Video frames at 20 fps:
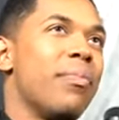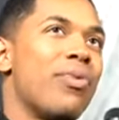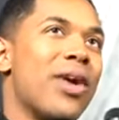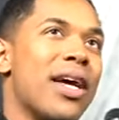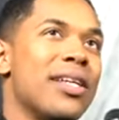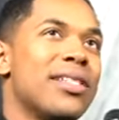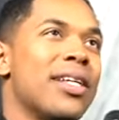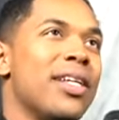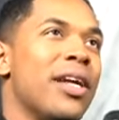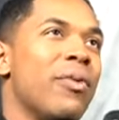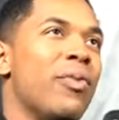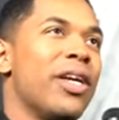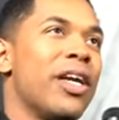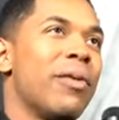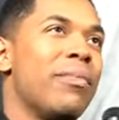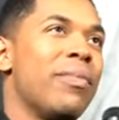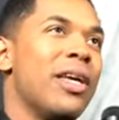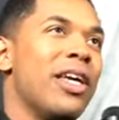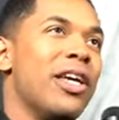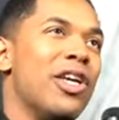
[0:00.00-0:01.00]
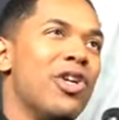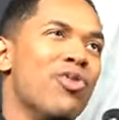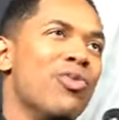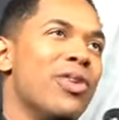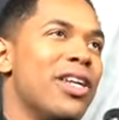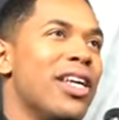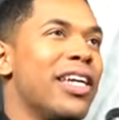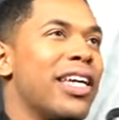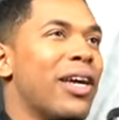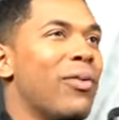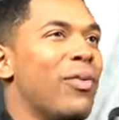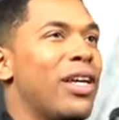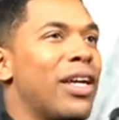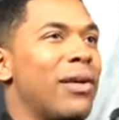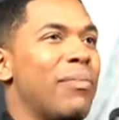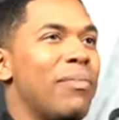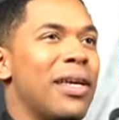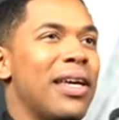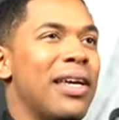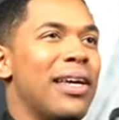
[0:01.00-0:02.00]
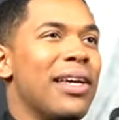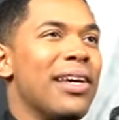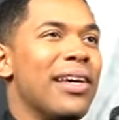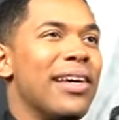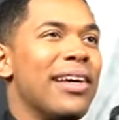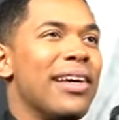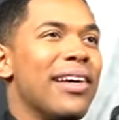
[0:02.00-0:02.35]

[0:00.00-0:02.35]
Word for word: present and we can be unique and we can be